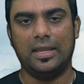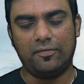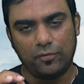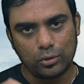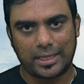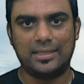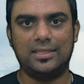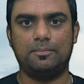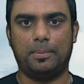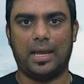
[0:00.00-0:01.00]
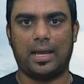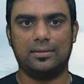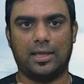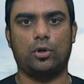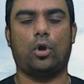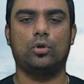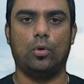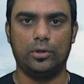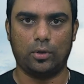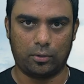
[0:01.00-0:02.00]
If you take this PR, they are not
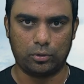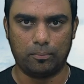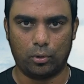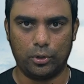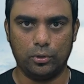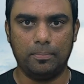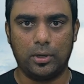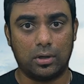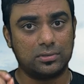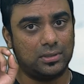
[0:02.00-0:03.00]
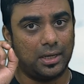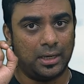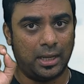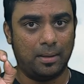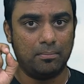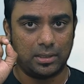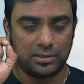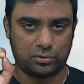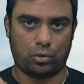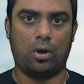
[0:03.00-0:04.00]
going to allow to board you because the name
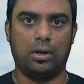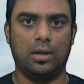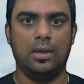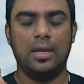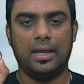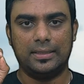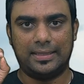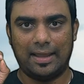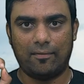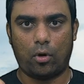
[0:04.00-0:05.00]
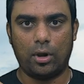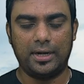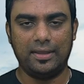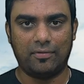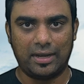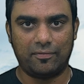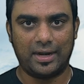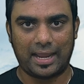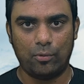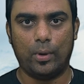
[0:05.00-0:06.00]
is wrong. They have already
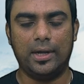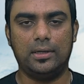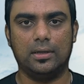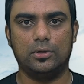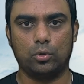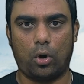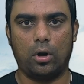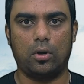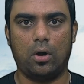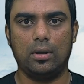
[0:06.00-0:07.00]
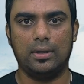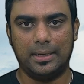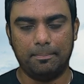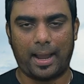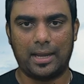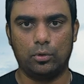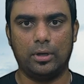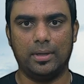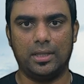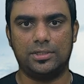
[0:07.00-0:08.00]
when I went to Hong Kong in Bangalore
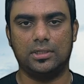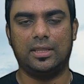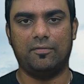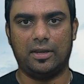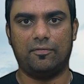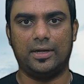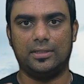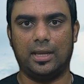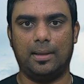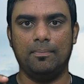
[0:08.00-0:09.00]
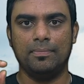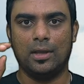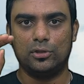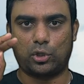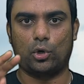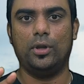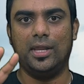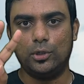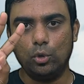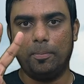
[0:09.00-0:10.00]
immigration, they verified the name
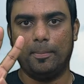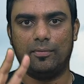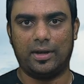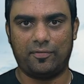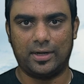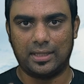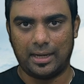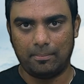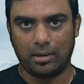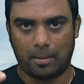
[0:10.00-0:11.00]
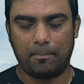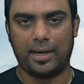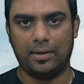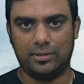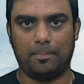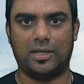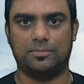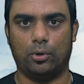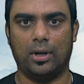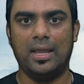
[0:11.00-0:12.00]
thoroughly. 2 people verified the name comparing with the
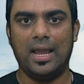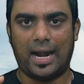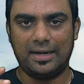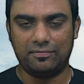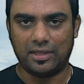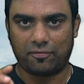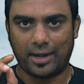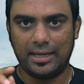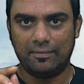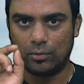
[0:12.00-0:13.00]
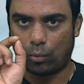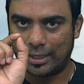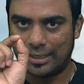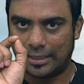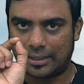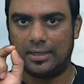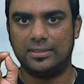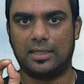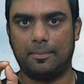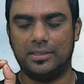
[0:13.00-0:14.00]
passport. And if they find even 1 letter
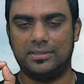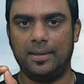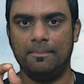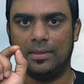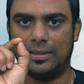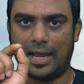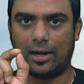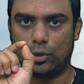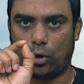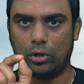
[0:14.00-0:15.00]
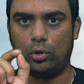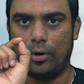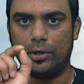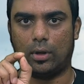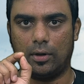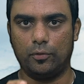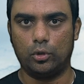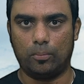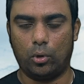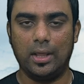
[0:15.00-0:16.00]
discrepancy, they are not going to allow you
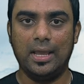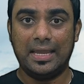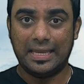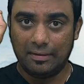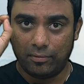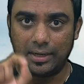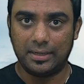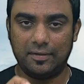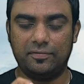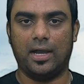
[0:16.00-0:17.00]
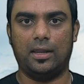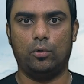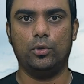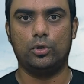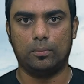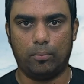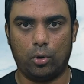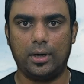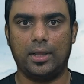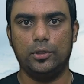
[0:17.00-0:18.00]
to board. Even if they allow you to
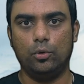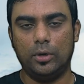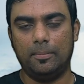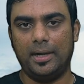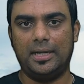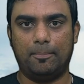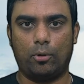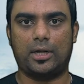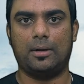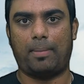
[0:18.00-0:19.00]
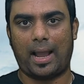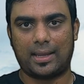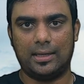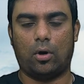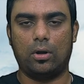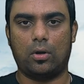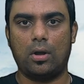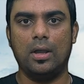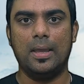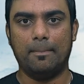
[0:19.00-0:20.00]
board, you will be deported back in Hong
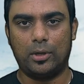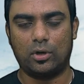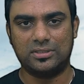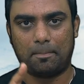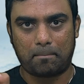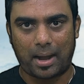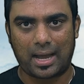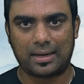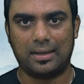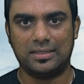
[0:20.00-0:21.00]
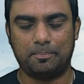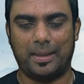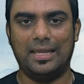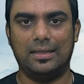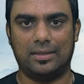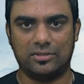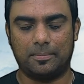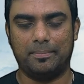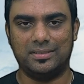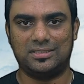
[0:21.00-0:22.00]
Kong because the PAR spelling, there was
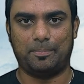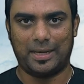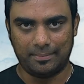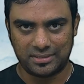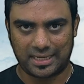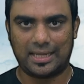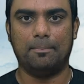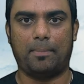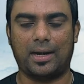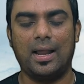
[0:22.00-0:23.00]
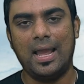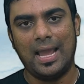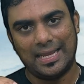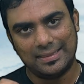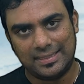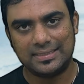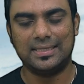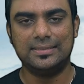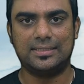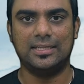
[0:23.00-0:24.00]
a spelling mistake in PAR. In this
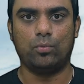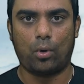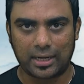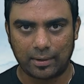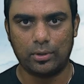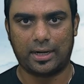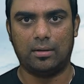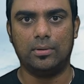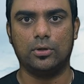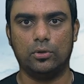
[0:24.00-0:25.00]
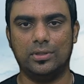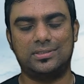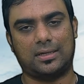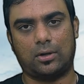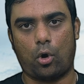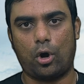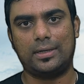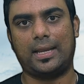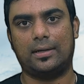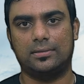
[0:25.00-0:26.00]
instance, what I would recommend to do is
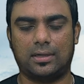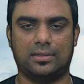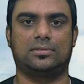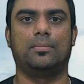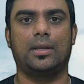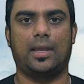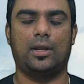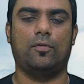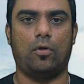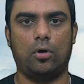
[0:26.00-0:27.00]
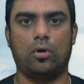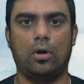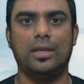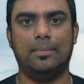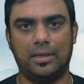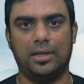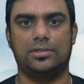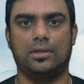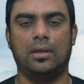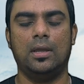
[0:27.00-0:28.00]
contact the customer care of Hong Kong
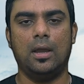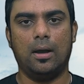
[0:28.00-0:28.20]
immigration.